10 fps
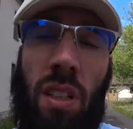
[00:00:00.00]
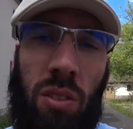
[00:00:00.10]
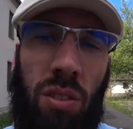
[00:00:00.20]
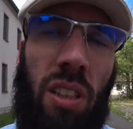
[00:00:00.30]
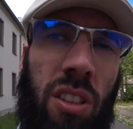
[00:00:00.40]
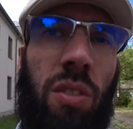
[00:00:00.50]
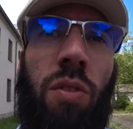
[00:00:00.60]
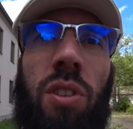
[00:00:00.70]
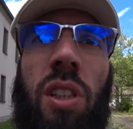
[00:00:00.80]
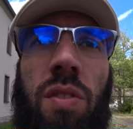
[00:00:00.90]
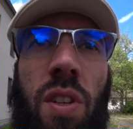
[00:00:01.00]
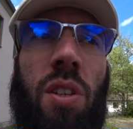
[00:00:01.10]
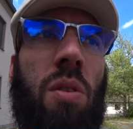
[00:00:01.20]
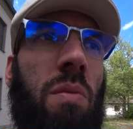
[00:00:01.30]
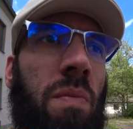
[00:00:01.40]
So that's it for this
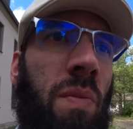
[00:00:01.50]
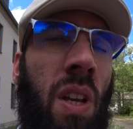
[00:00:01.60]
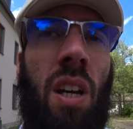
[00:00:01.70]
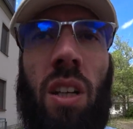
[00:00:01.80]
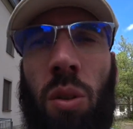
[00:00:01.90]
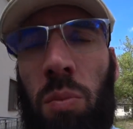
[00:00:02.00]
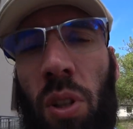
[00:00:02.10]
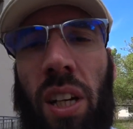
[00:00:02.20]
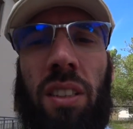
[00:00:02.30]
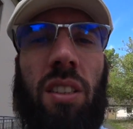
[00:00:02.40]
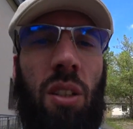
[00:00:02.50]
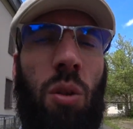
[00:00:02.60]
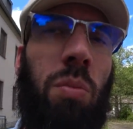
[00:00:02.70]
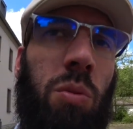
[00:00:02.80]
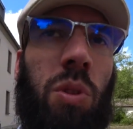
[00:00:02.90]
video. I hope you liked it. I
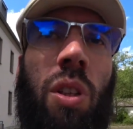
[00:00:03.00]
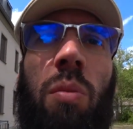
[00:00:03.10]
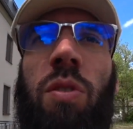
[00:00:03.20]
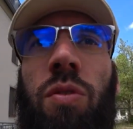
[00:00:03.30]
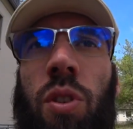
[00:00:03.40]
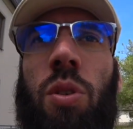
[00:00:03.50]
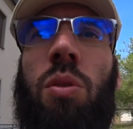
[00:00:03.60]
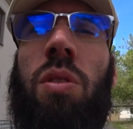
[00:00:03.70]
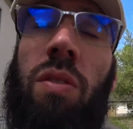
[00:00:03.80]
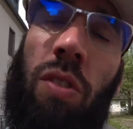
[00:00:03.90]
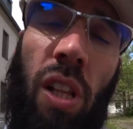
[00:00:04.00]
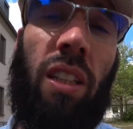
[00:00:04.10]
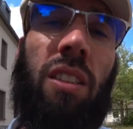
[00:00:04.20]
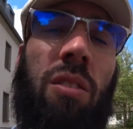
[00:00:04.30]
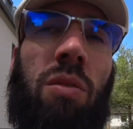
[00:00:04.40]
hope it was helpful for you. If you
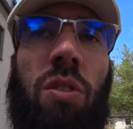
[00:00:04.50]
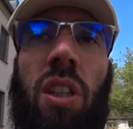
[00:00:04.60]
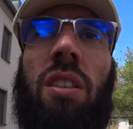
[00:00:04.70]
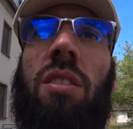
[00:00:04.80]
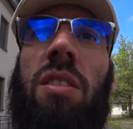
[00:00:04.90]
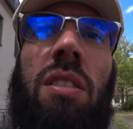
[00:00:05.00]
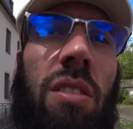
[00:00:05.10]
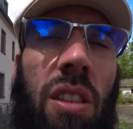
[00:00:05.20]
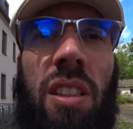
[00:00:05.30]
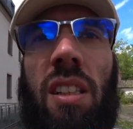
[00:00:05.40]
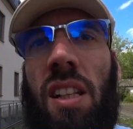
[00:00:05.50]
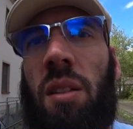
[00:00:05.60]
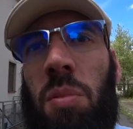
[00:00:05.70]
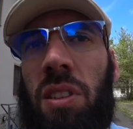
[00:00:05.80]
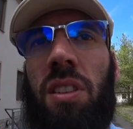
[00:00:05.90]
liked it, don't forget to hit that
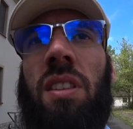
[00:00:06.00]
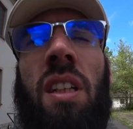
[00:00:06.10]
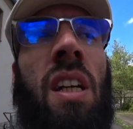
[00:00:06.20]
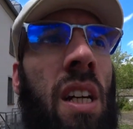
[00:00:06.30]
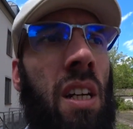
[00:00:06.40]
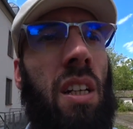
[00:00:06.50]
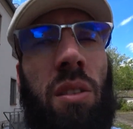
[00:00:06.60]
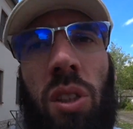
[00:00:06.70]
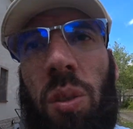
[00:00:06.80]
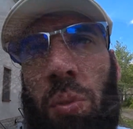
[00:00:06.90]
like button. Really